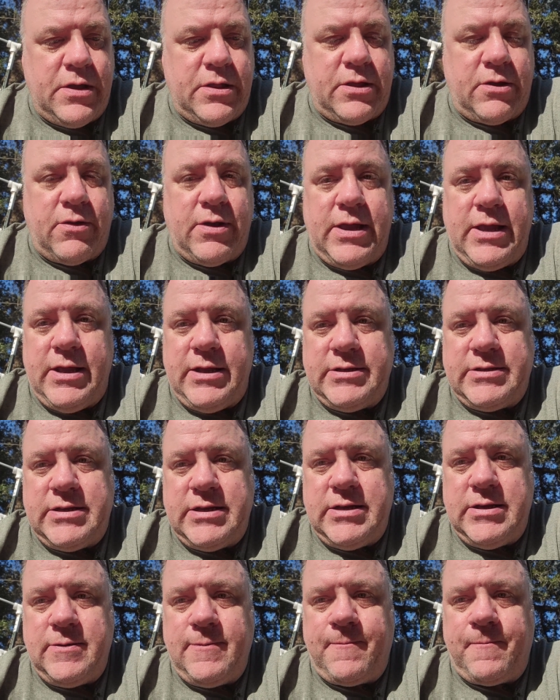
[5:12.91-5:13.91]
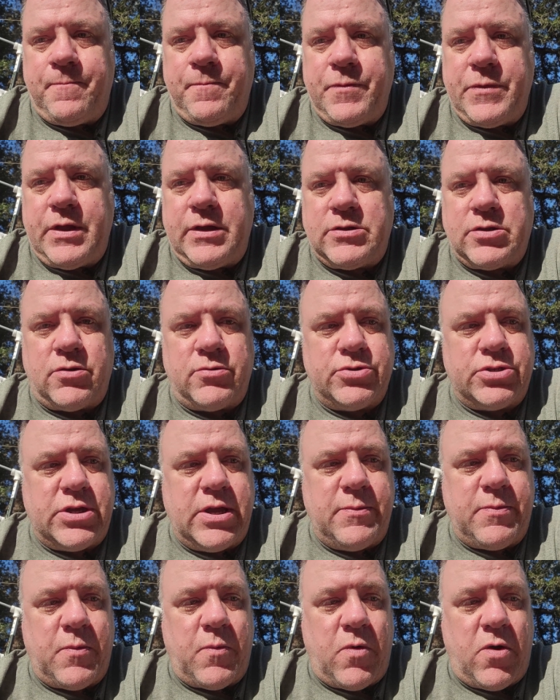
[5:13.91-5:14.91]
They're easy as long as you
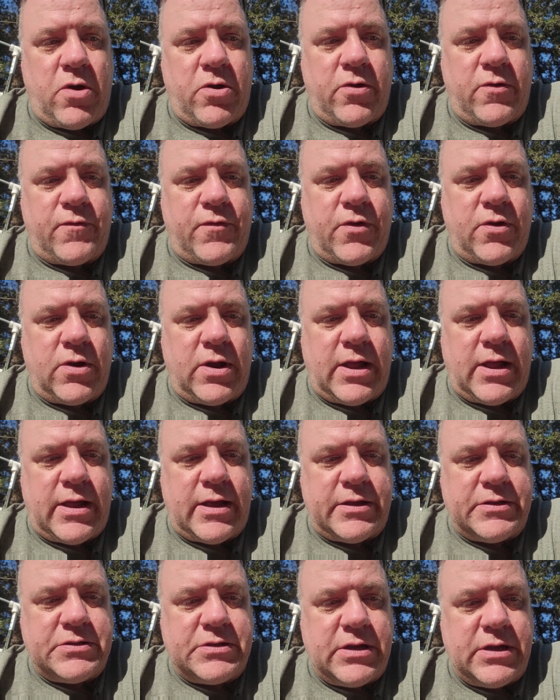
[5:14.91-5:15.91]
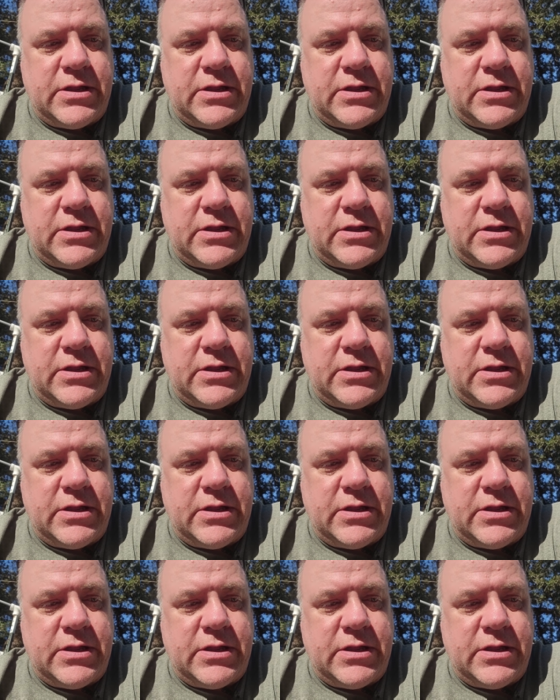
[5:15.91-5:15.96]
keep them watered, fertilized,